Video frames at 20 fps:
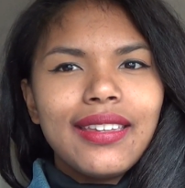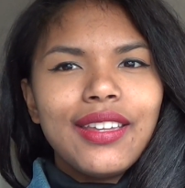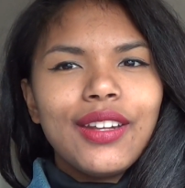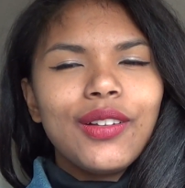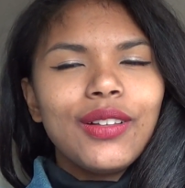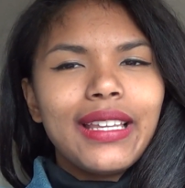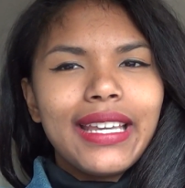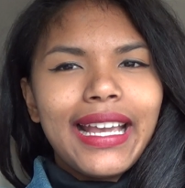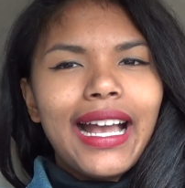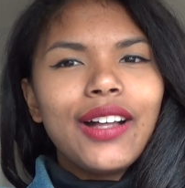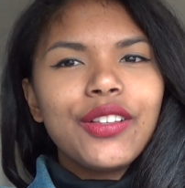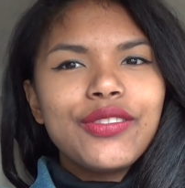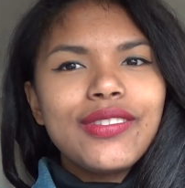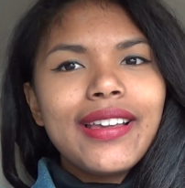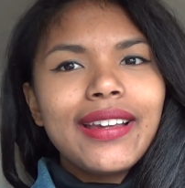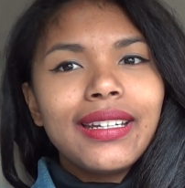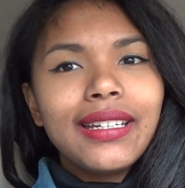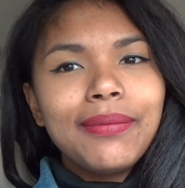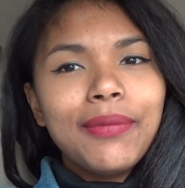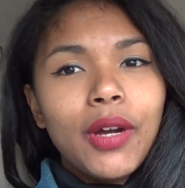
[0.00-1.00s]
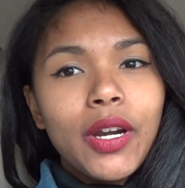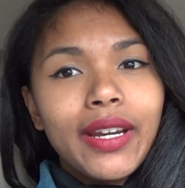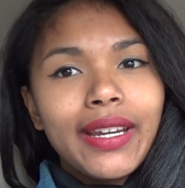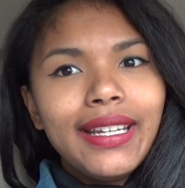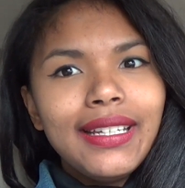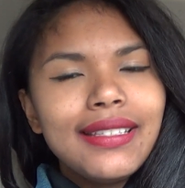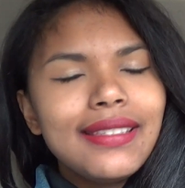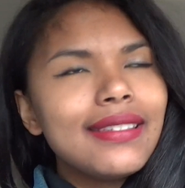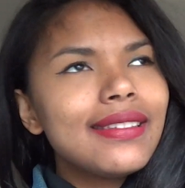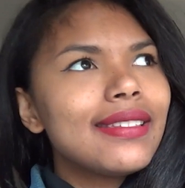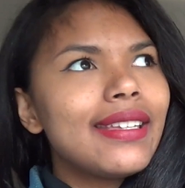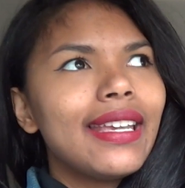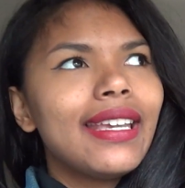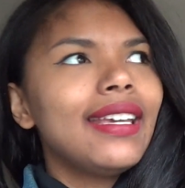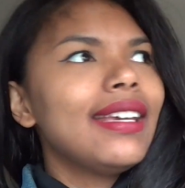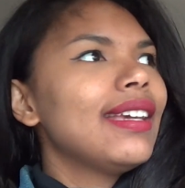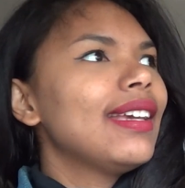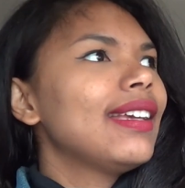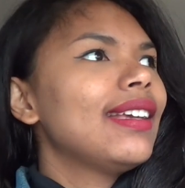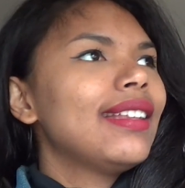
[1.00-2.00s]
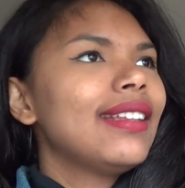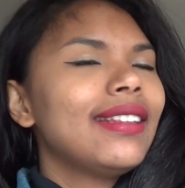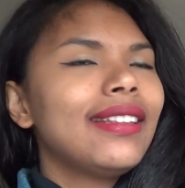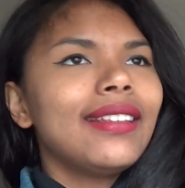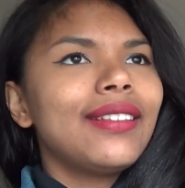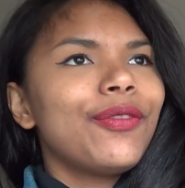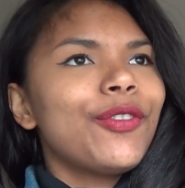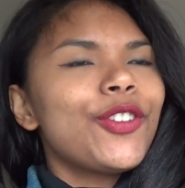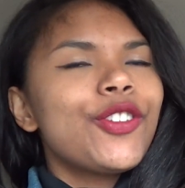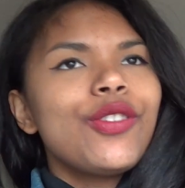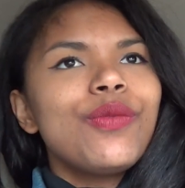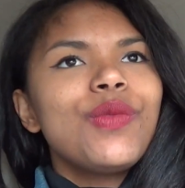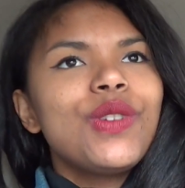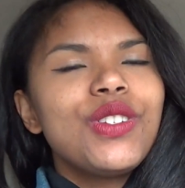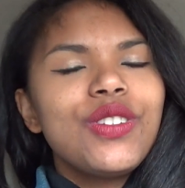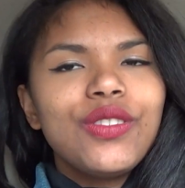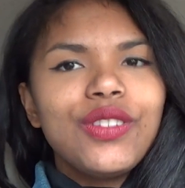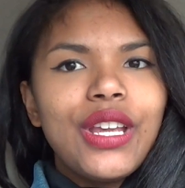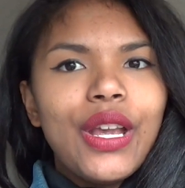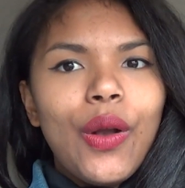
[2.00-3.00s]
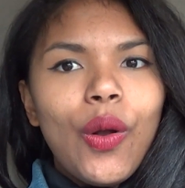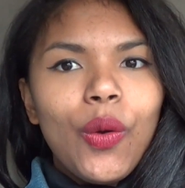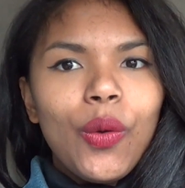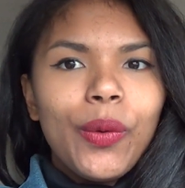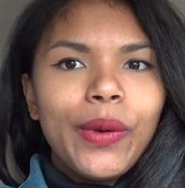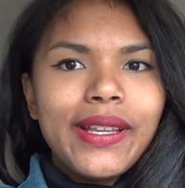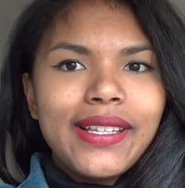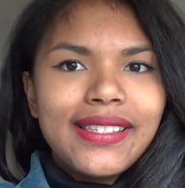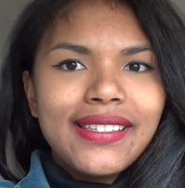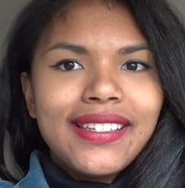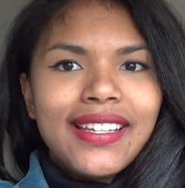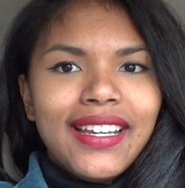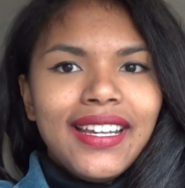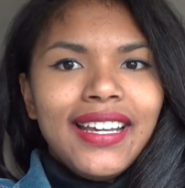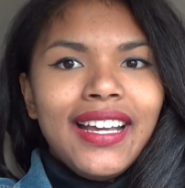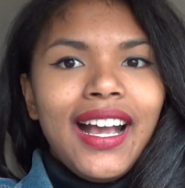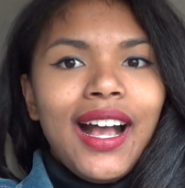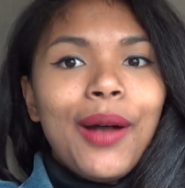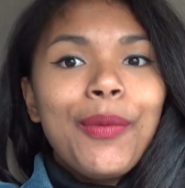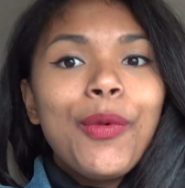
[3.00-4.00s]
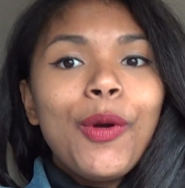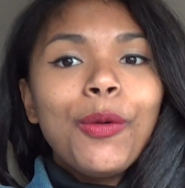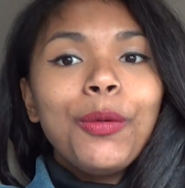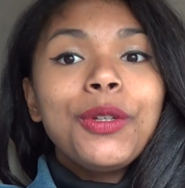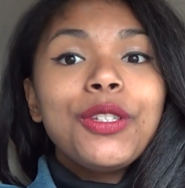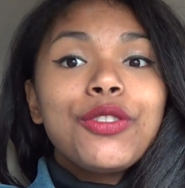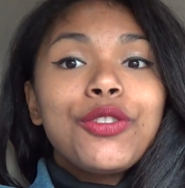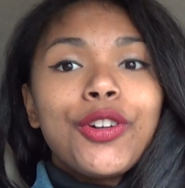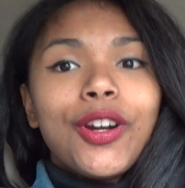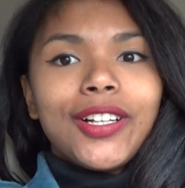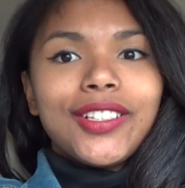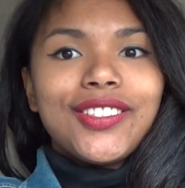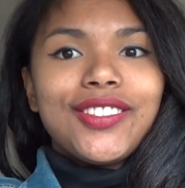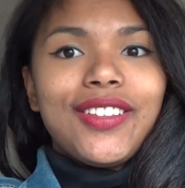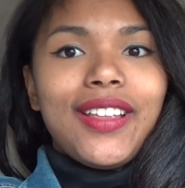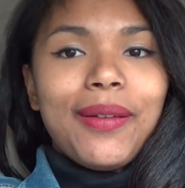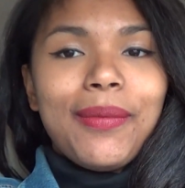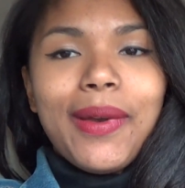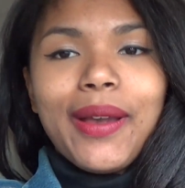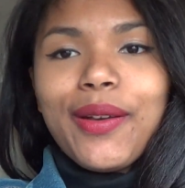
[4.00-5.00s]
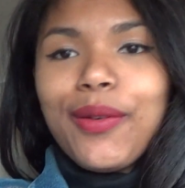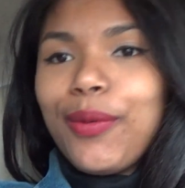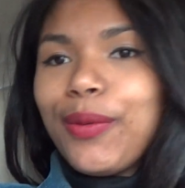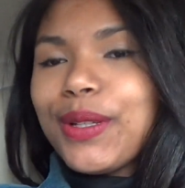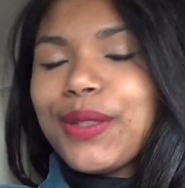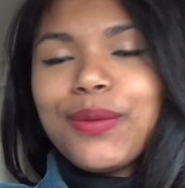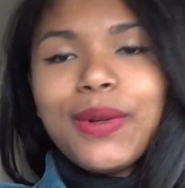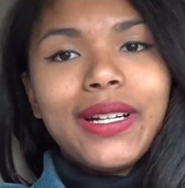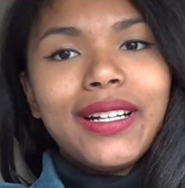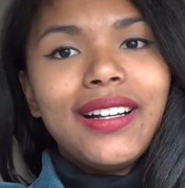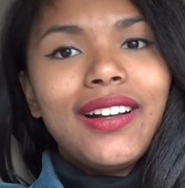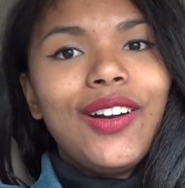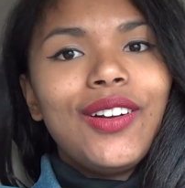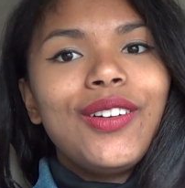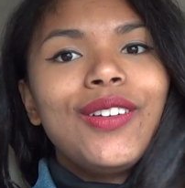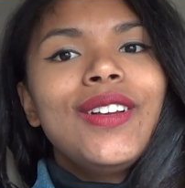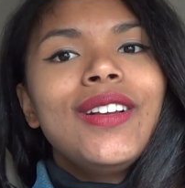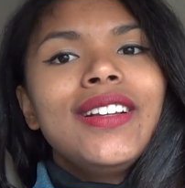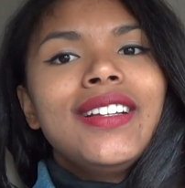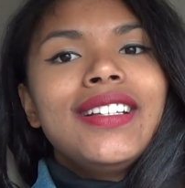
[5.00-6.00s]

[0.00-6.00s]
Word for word: You know, like outside markets. They, for some reason, they always, I'm always drawn to them. I always want to go.